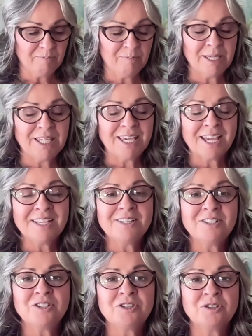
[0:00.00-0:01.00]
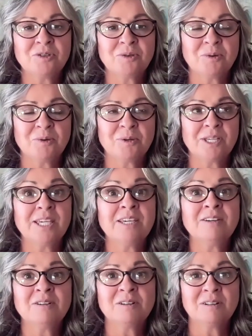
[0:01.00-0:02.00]
begin to
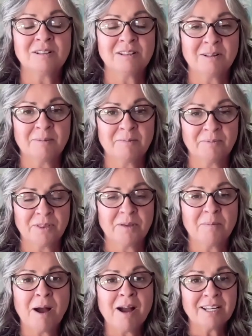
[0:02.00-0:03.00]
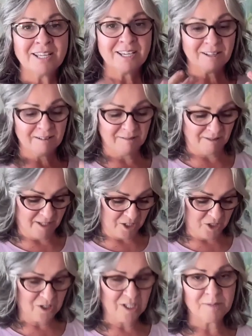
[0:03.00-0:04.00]
heal the body,
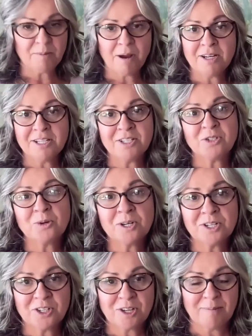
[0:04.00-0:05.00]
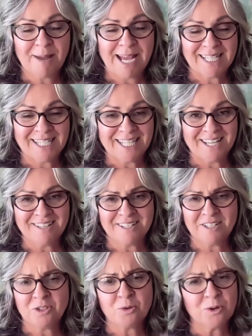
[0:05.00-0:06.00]
this body storage capacity,
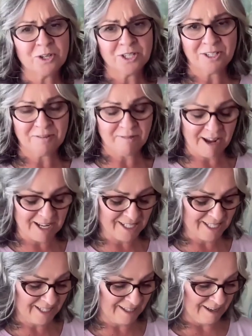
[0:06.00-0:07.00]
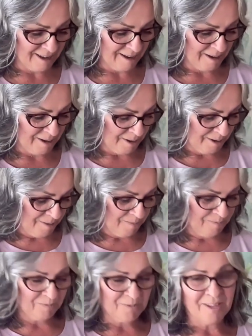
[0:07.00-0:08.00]
this storage device
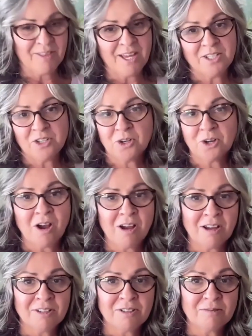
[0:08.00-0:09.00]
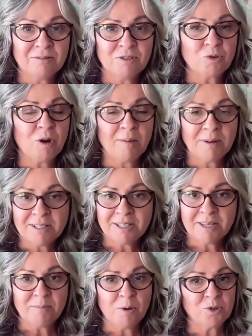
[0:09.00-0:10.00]
that took on
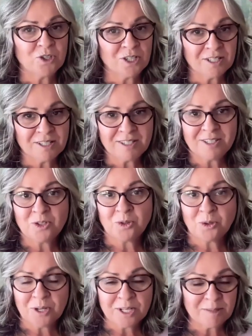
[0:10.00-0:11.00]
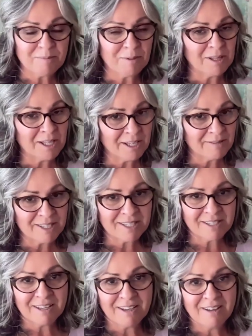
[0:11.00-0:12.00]
traumas, emotions, stories,
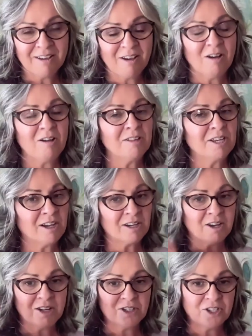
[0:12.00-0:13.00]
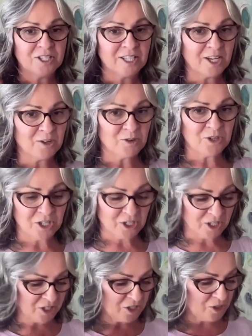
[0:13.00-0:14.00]
beliefs, all the unconscious energy
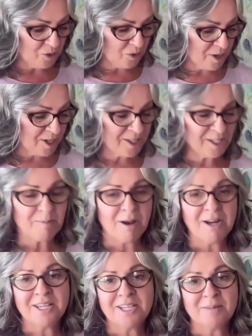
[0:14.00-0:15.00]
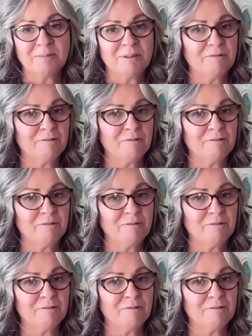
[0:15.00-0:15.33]
just stored in this body can be